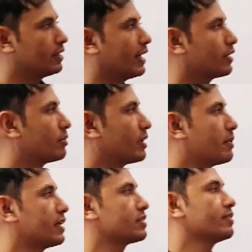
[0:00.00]
the atomic
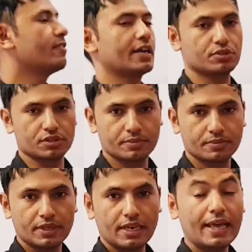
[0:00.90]
mass of hydrogen.
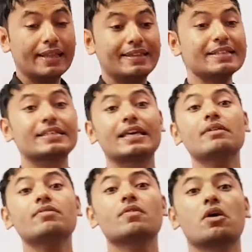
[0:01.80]
This
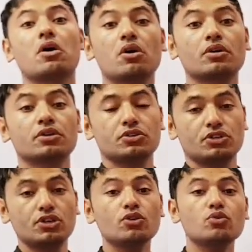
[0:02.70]
gave a
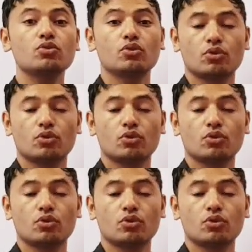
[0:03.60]
new